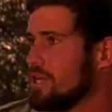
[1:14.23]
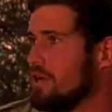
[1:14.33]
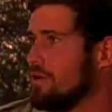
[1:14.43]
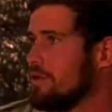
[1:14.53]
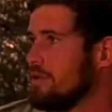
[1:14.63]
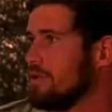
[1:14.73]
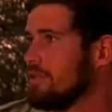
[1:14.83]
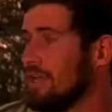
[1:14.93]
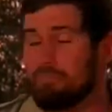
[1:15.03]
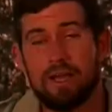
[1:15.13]
So
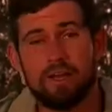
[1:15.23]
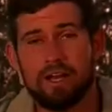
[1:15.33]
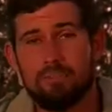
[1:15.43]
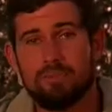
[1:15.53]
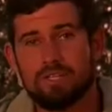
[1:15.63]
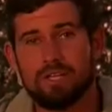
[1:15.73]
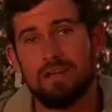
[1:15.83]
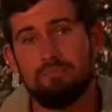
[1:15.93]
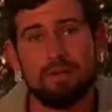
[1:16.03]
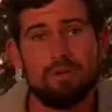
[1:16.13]
that may not happen
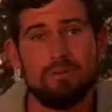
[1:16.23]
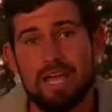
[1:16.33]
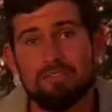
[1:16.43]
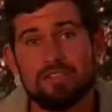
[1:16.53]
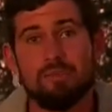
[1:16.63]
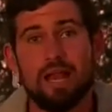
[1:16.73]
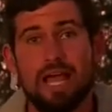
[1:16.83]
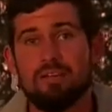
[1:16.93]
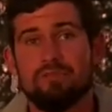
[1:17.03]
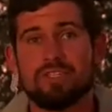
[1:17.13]
tonight, but we may have some
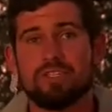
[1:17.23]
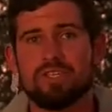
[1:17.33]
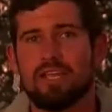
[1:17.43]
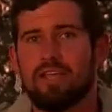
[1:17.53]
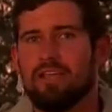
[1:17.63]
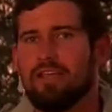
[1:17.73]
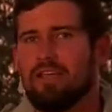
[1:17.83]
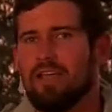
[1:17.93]
lion visiting,